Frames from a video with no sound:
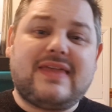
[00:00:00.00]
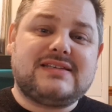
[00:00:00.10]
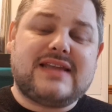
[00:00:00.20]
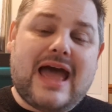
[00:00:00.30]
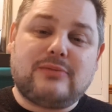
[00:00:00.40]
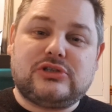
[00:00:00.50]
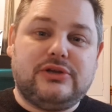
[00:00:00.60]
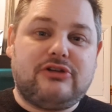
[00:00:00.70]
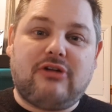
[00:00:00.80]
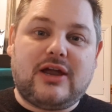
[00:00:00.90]
that is an
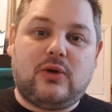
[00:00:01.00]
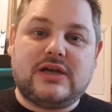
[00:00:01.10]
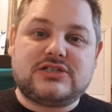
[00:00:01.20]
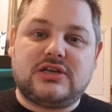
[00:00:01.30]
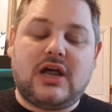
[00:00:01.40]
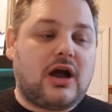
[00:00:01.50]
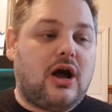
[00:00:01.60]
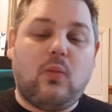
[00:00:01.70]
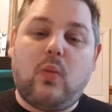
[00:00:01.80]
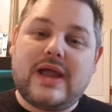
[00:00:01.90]
absolutely great question. I
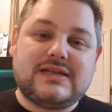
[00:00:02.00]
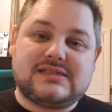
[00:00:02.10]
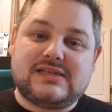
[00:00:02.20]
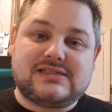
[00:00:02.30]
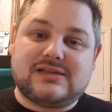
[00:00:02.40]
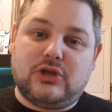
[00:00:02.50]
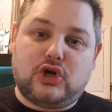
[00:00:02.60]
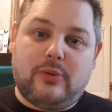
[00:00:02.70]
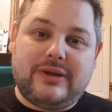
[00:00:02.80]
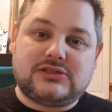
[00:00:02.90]
can't wait to see some of the
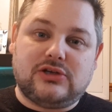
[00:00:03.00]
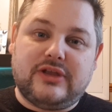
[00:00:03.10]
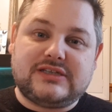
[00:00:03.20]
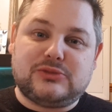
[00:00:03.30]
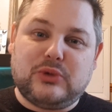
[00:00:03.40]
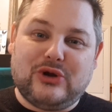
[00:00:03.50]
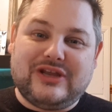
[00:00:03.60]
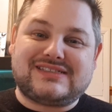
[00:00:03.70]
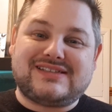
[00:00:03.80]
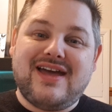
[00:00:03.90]
comments on this, to be
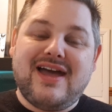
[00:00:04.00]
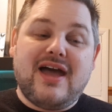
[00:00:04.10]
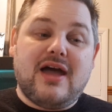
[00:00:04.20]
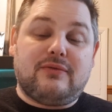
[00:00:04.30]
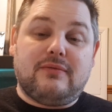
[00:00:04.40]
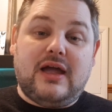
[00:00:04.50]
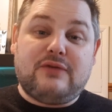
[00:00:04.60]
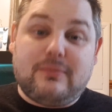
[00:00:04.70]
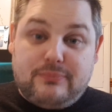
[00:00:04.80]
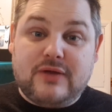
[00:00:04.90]
honest.
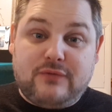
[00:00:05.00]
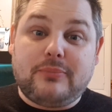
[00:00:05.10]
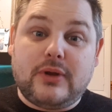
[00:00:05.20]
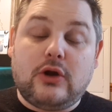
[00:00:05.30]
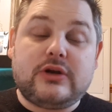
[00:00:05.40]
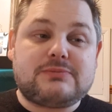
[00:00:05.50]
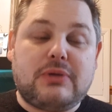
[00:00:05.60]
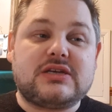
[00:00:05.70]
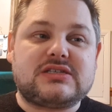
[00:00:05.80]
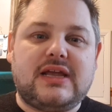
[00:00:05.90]
If I'm being honest,
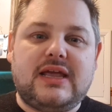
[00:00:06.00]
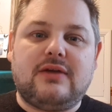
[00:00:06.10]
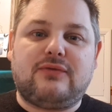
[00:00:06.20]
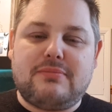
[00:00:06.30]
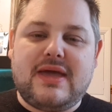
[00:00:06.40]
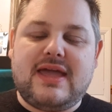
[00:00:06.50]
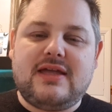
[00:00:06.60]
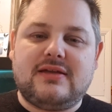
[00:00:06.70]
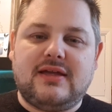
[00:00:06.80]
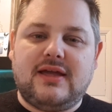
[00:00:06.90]
personally, for
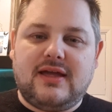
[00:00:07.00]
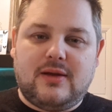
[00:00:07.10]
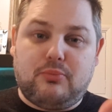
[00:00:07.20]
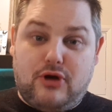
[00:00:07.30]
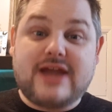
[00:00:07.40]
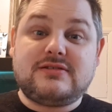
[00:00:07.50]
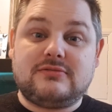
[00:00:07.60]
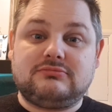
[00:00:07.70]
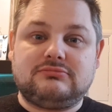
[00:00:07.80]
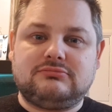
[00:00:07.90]
me, bread,
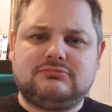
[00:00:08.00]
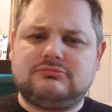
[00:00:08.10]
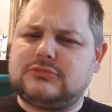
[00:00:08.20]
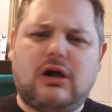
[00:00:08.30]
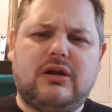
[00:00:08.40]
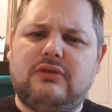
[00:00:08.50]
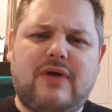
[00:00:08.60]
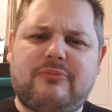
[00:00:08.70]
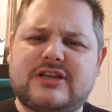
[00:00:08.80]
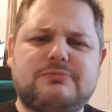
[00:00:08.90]
can't live
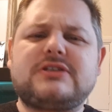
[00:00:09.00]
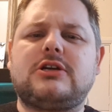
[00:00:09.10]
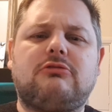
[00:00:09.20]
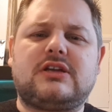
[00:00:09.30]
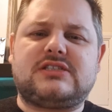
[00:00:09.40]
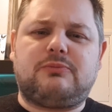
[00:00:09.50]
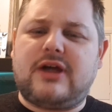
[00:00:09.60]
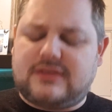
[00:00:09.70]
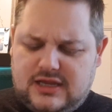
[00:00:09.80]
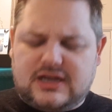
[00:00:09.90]
without bread, especially crusty
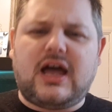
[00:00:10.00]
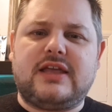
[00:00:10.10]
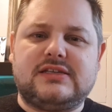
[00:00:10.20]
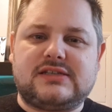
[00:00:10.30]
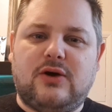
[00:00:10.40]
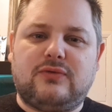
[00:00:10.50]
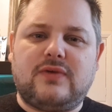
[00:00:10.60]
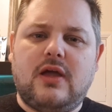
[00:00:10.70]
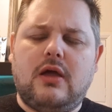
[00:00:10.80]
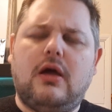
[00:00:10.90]
bread that you cut yourself.
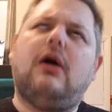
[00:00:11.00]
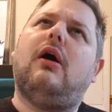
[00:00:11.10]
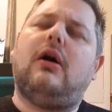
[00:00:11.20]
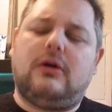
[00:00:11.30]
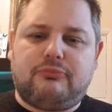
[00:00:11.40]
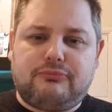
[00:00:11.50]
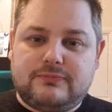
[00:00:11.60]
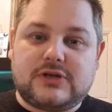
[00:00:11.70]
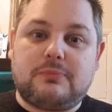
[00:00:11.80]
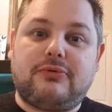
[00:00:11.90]
Oh,
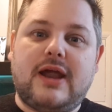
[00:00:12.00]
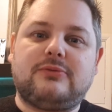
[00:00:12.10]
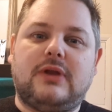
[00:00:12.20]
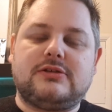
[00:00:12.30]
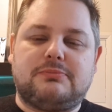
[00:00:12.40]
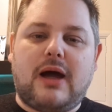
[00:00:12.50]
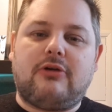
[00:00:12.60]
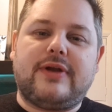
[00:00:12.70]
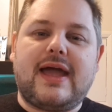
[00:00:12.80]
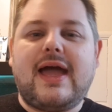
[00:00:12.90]
so bread with loads of butter
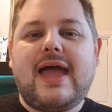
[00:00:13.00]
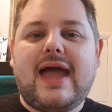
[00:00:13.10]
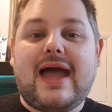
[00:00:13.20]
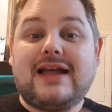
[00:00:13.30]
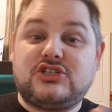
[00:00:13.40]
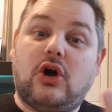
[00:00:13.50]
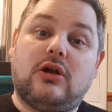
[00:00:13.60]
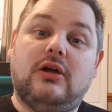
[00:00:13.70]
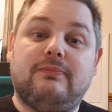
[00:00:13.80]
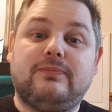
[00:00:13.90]
on it and chocolate.